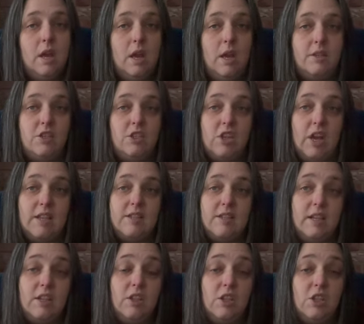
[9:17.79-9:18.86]

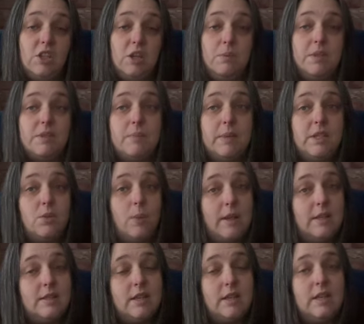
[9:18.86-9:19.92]
suggesting that she was
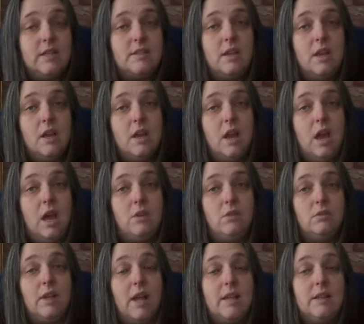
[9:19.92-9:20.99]
mid-20s and
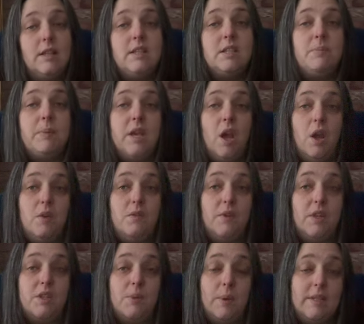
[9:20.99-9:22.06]
unlikely to be over
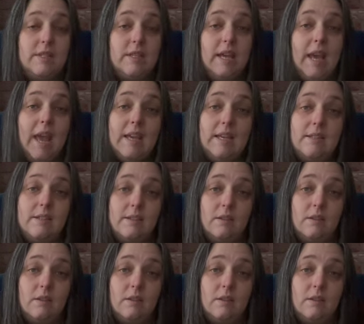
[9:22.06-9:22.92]
28.